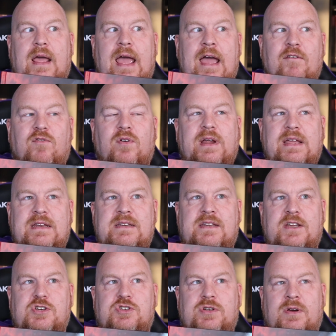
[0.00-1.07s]
every
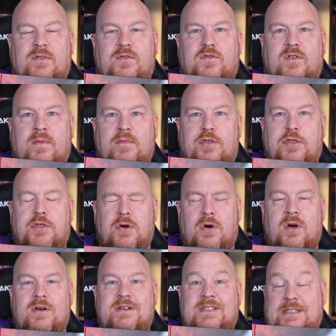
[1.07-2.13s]
edition from
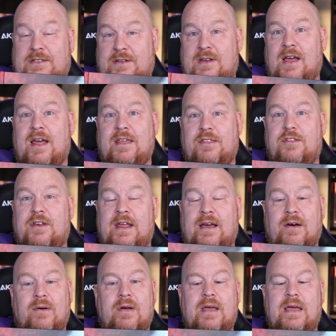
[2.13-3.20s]
3rd till 9th
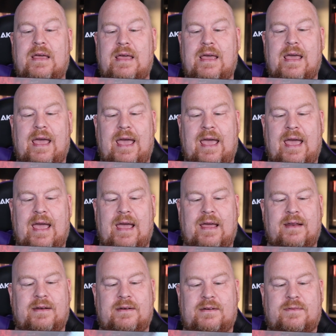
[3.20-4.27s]
now,
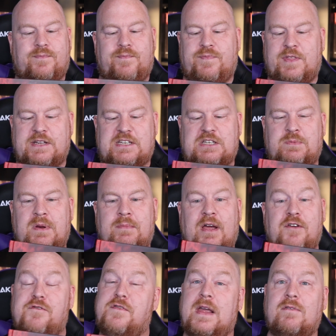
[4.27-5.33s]
and this has been
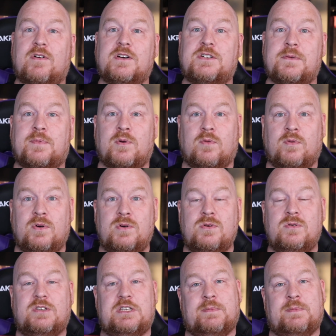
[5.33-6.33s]
my favorite to peruse.